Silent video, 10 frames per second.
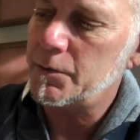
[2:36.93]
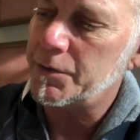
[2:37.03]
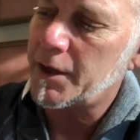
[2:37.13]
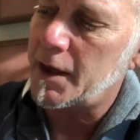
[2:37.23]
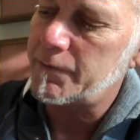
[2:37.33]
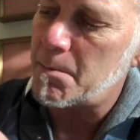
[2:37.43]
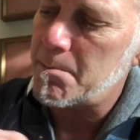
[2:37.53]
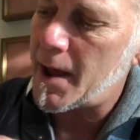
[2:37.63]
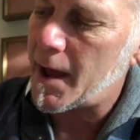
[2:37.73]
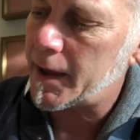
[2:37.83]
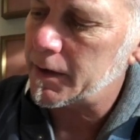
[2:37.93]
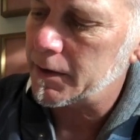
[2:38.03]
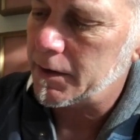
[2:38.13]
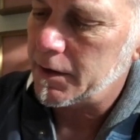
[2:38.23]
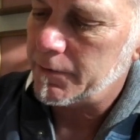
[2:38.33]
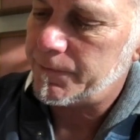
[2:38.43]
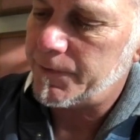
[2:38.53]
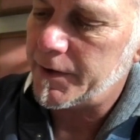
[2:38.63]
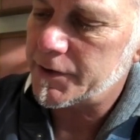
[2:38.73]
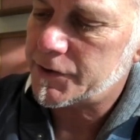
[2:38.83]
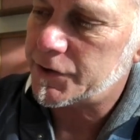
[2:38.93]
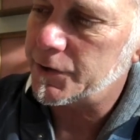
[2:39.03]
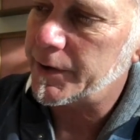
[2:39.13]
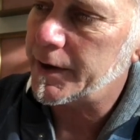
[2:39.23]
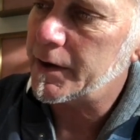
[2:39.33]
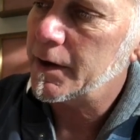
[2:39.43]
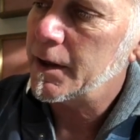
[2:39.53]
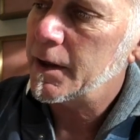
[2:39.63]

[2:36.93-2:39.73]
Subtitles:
with kind of a matte finish to it.